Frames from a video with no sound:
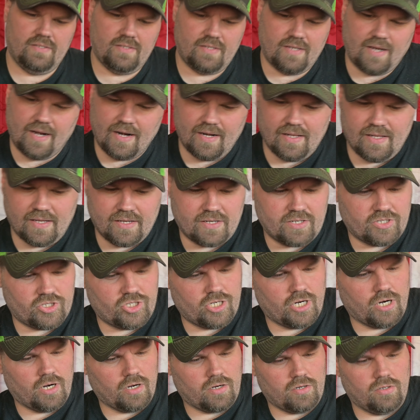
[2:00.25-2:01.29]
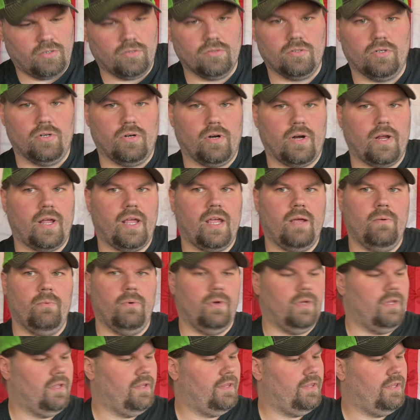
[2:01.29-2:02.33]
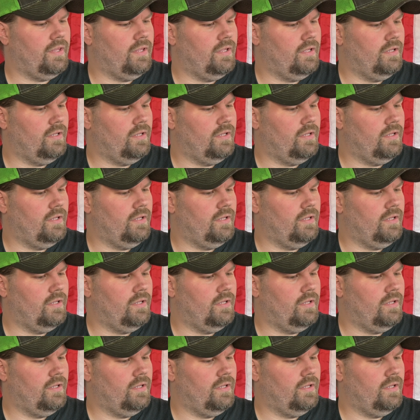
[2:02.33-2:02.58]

kind of like a charcoal gray with